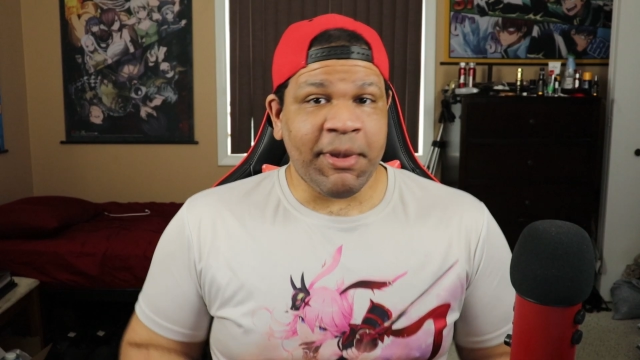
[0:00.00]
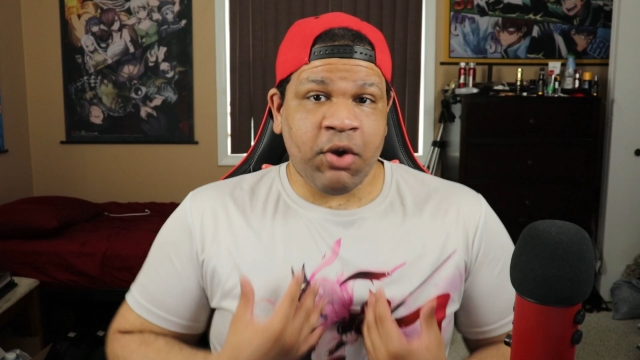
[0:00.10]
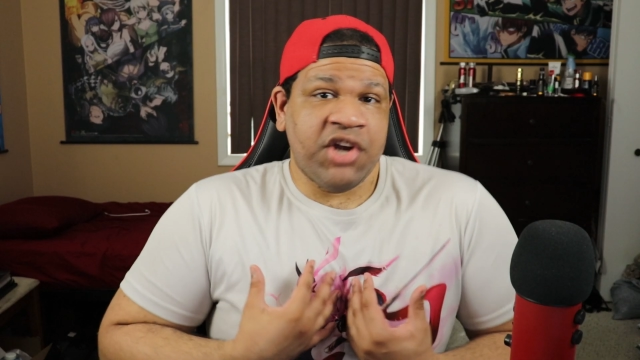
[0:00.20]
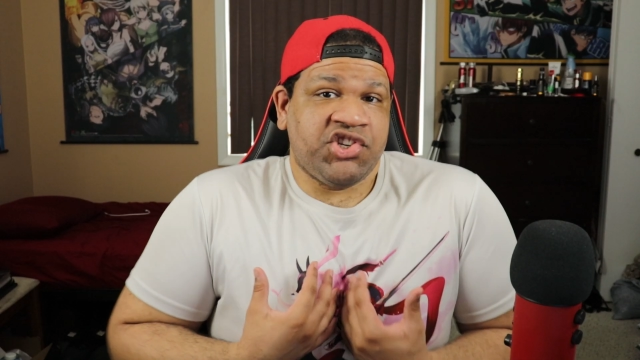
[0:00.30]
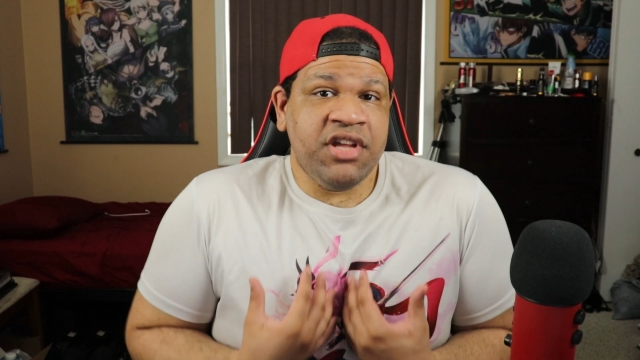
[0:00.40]
my
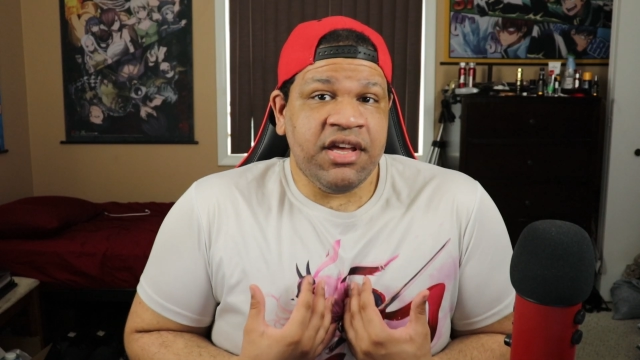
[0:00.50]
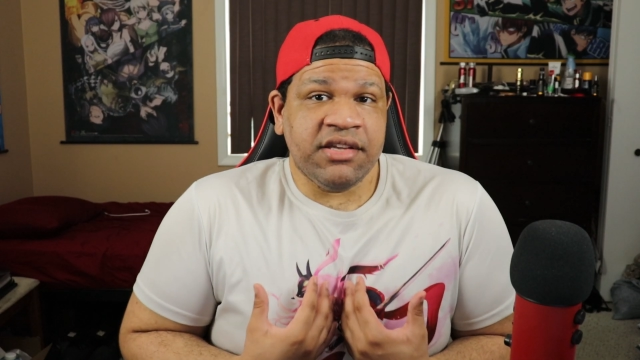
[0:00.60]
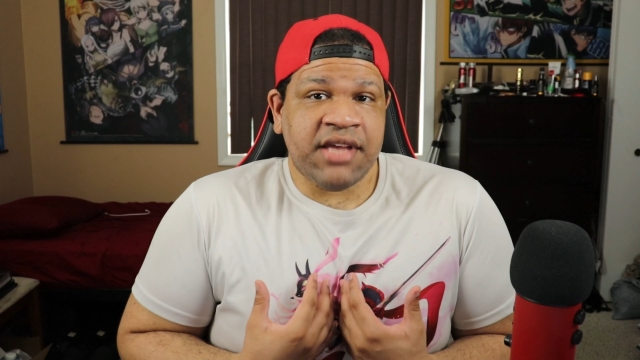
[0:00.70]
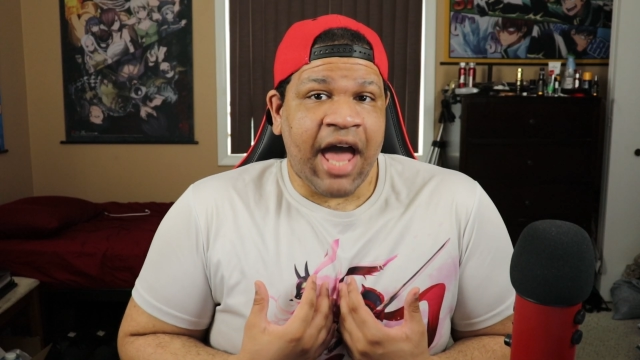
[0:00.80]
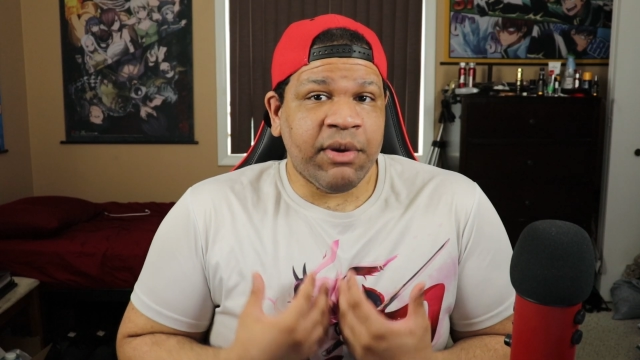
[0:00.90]
question
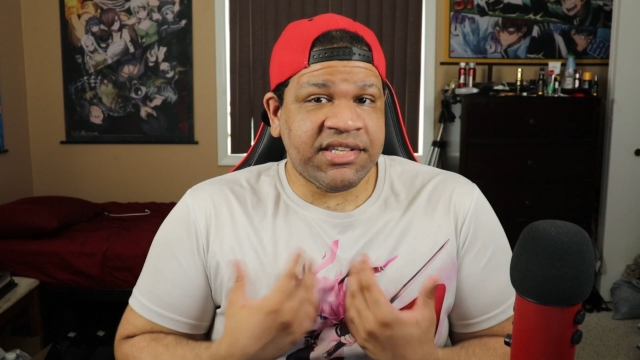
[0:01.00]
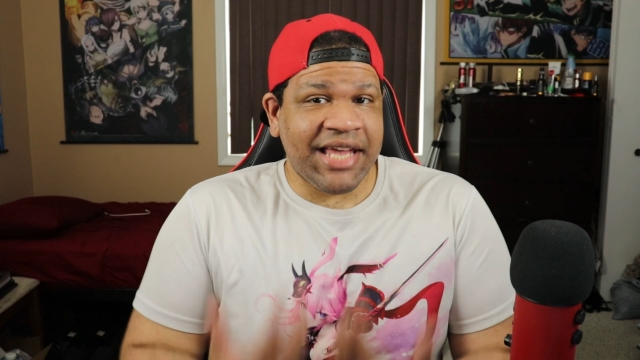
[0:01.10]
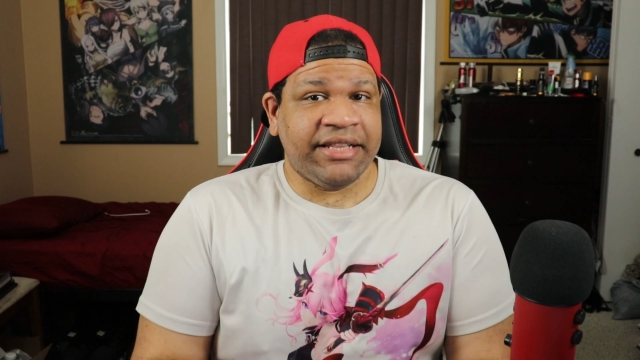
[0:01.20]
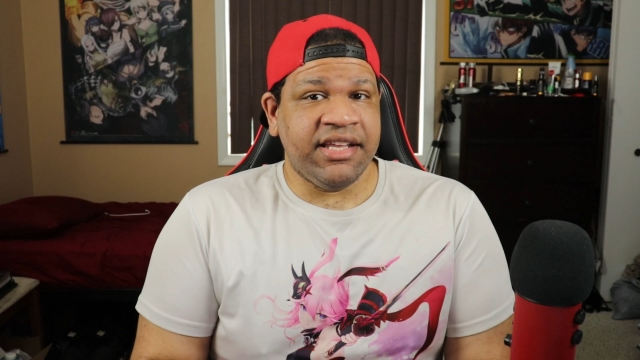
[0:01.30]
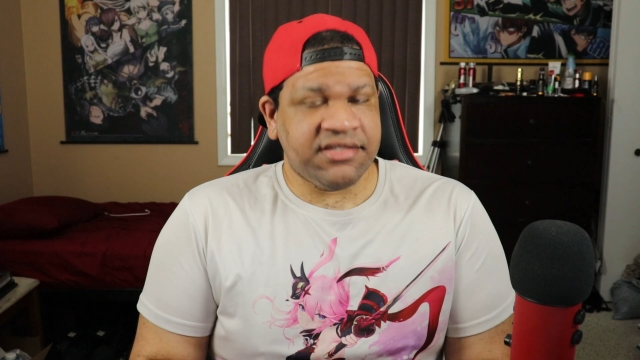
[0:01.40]
is, how
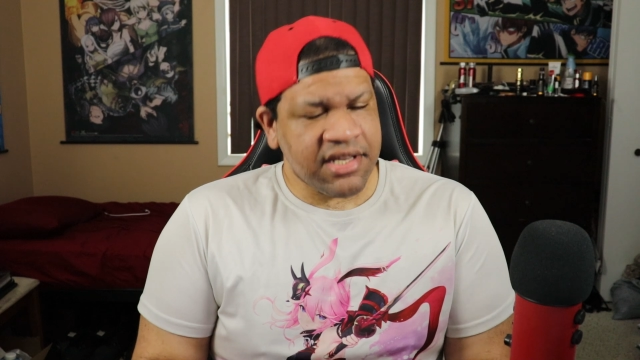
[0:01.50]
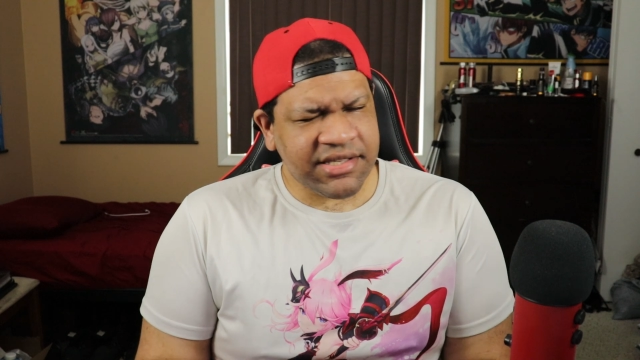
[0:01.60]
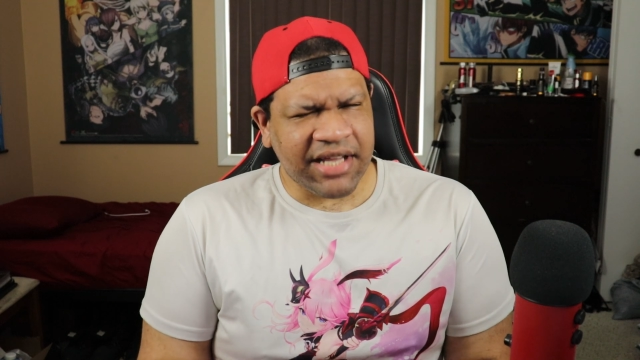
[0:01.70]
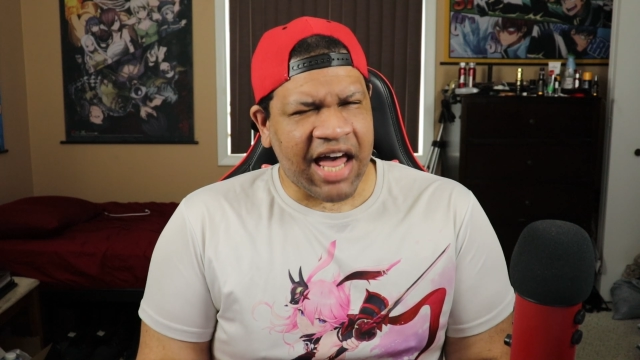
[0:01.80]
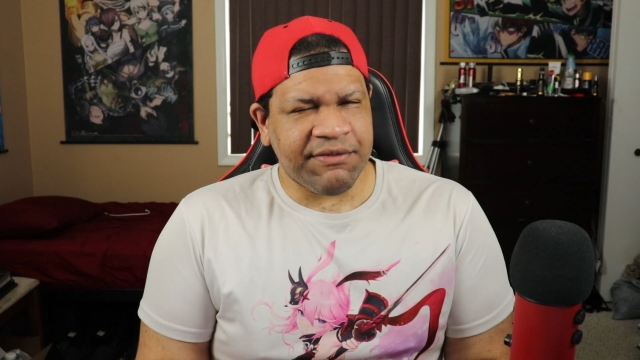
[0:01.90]
exactly is
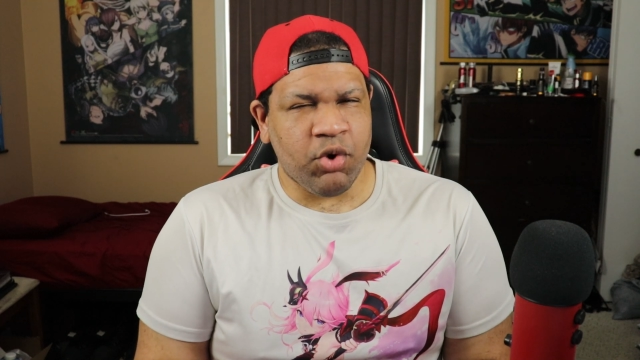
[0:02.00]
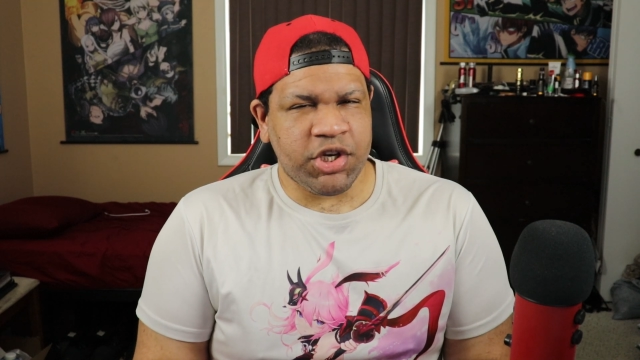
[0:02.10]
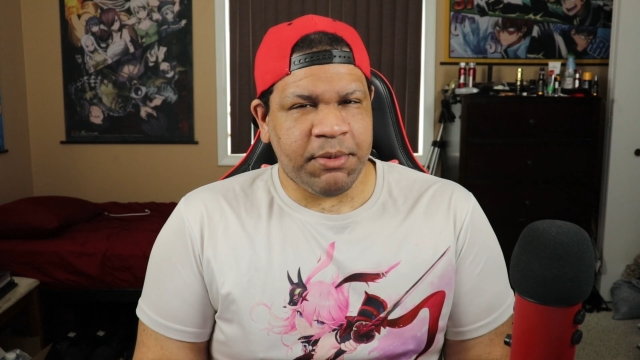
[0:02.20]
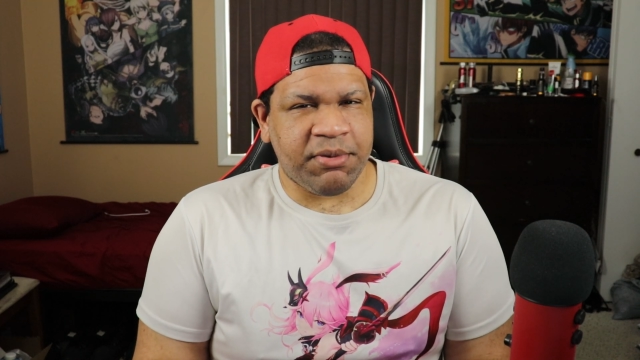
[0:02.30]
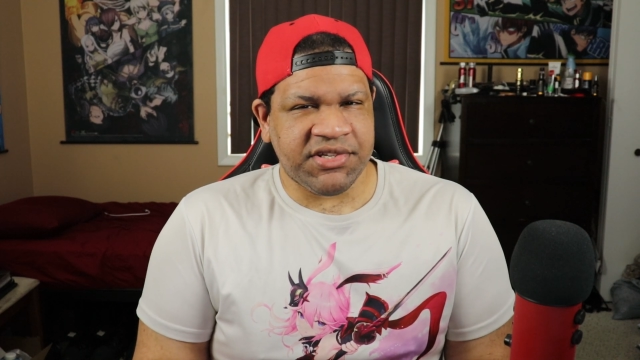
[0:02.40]
this live
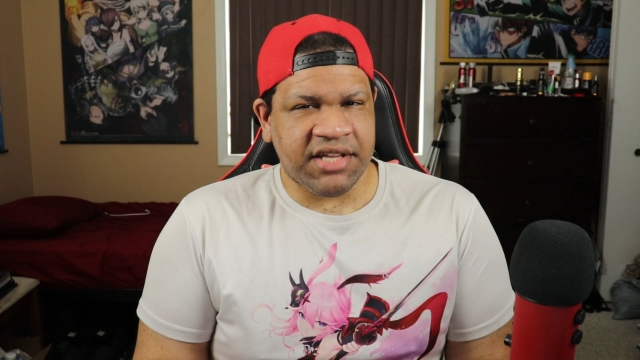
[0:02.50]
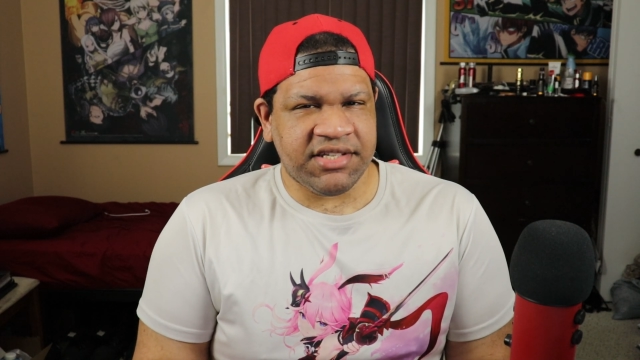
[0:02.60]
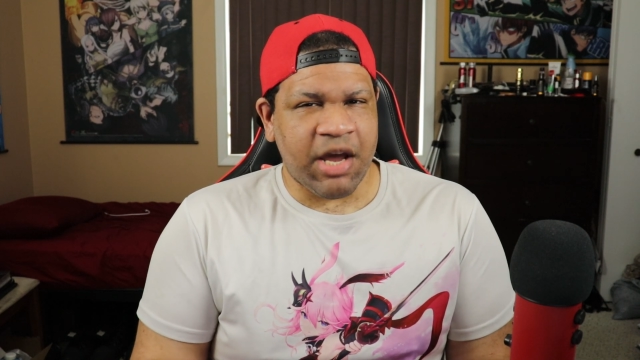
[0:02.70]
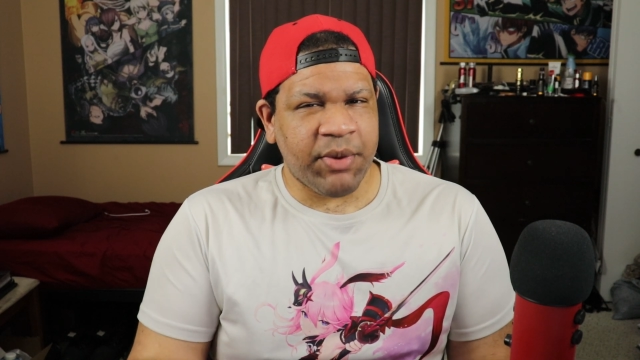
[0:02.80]
going to be presented?